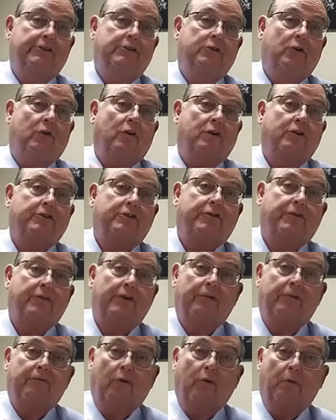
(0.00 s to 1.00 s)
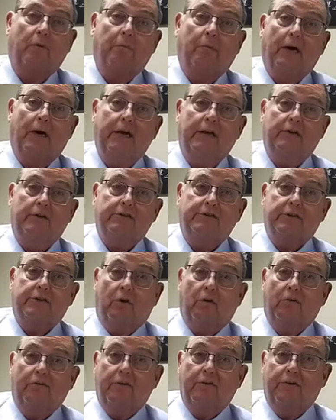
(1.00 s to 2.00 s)
George, 3 or 4 miles
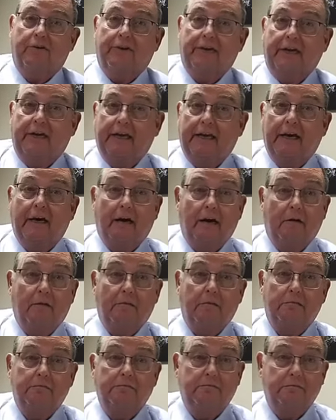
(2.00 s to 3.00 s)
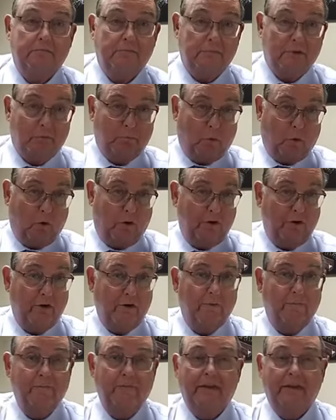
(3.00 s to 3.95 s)
over the border,